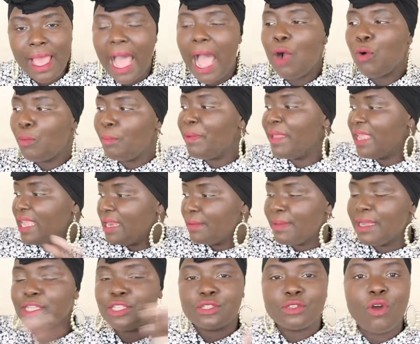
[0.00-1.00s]
I will be in
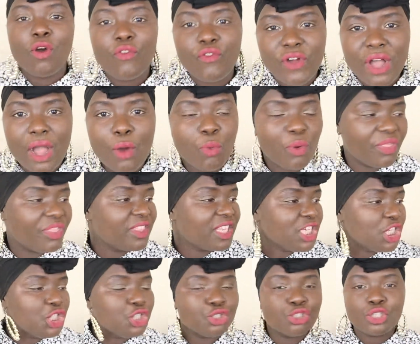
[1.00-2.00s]
my sofa with
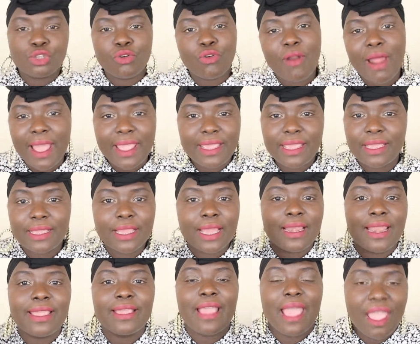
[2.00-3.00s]
tissues crying
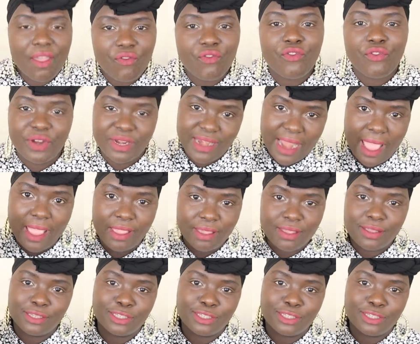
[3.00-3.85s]
like every day.